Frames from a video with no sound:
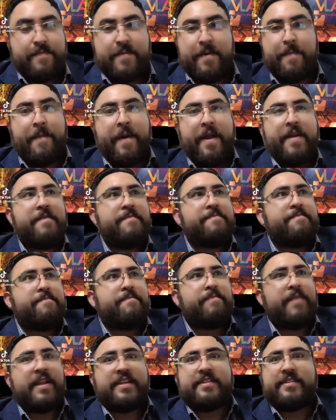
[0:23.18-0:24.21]
The brain
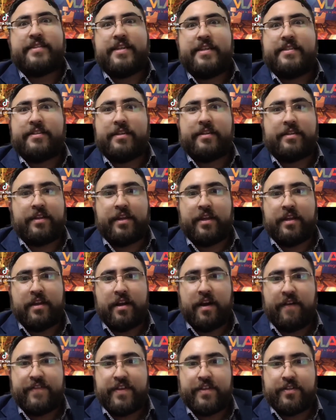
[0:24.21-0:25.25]

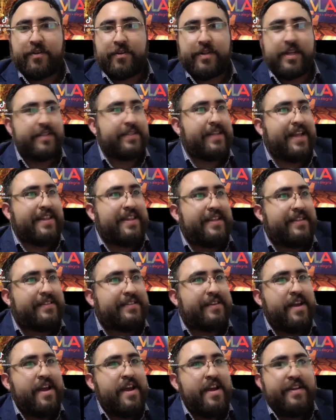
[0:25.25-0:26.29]
plasticity of the students, that
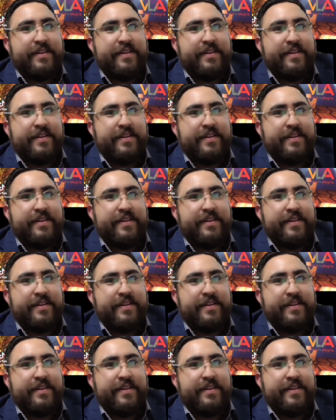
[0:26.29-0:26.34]
is